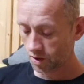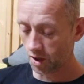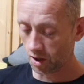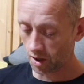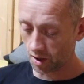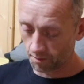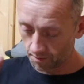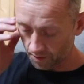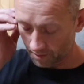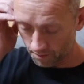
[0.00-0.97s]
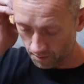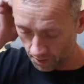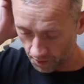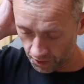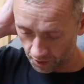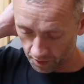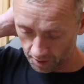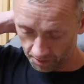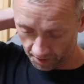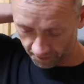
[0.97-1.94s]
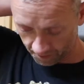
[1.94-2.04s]
Um, Mother two,
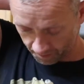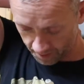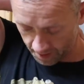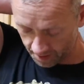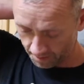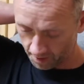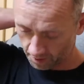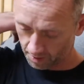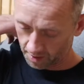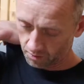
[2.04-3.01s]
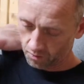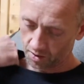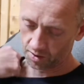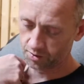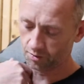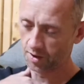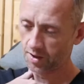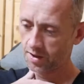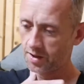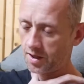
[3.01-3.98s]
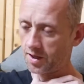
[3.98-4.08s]
apart from the the Marowak, will sort out
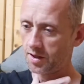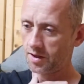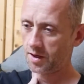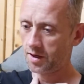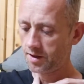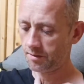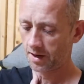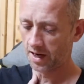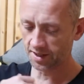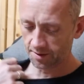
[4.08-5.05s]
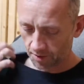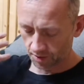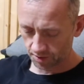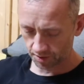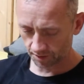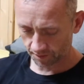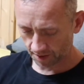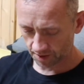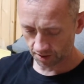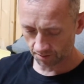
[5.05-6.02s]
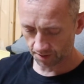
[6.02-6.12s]
the the the Mandibuzz. I've got
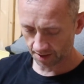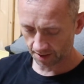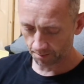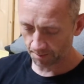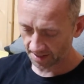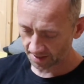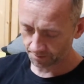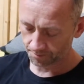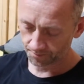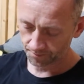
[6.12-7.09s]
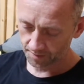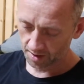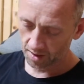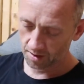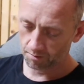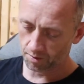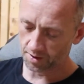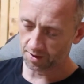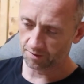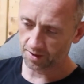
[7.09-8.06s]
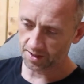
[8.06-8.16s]
something that can beat them, but I
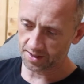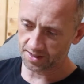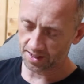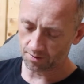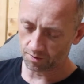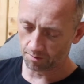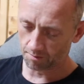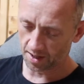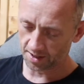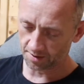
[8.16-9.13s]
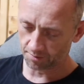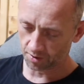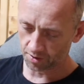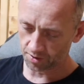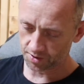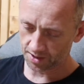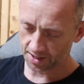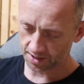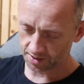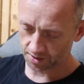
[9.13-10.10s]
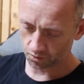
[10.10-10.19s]
forgot to see what Mandibuzz
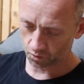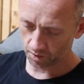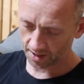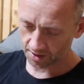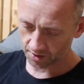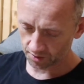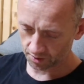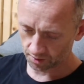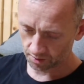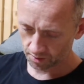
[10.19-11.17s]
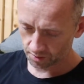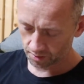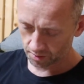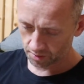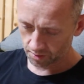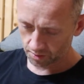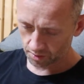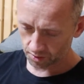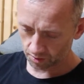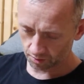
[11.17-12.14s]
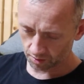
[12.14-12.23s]
is weak to.
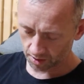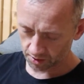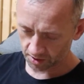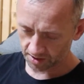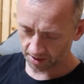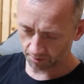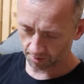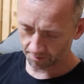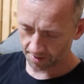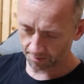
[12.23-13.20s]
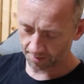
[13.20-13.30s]
So I'll just take a wee peep